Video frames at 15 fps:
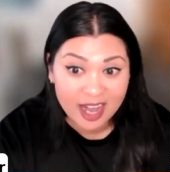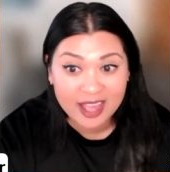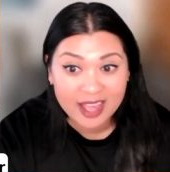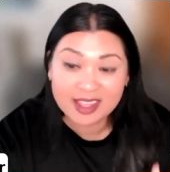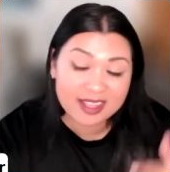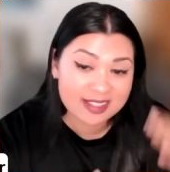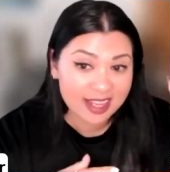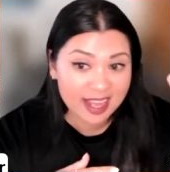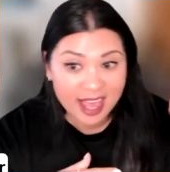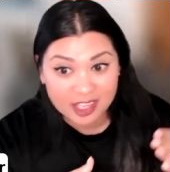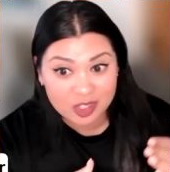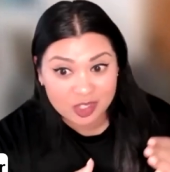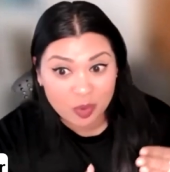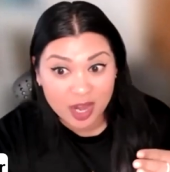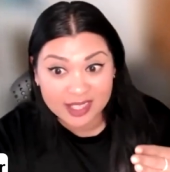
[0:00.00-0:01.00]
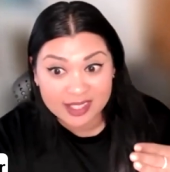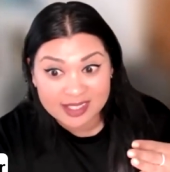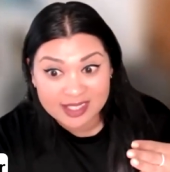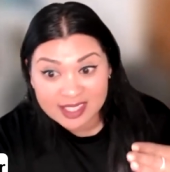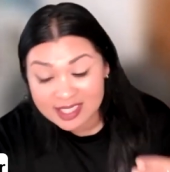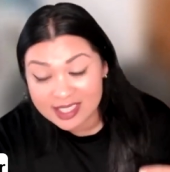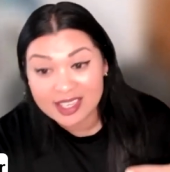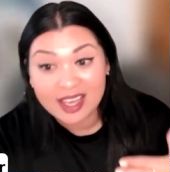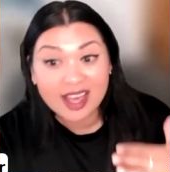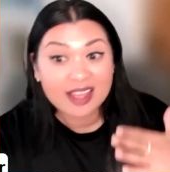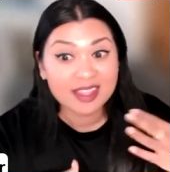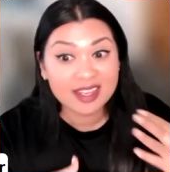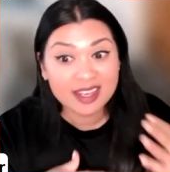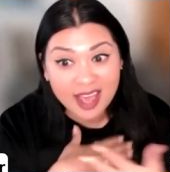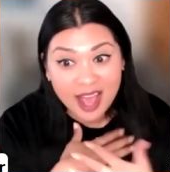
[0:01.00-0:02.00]
And they say X, Y, and Z,
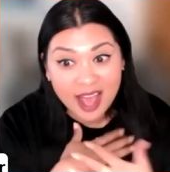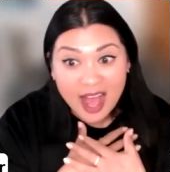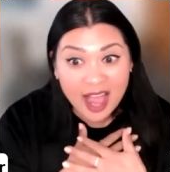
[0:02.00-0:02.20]
then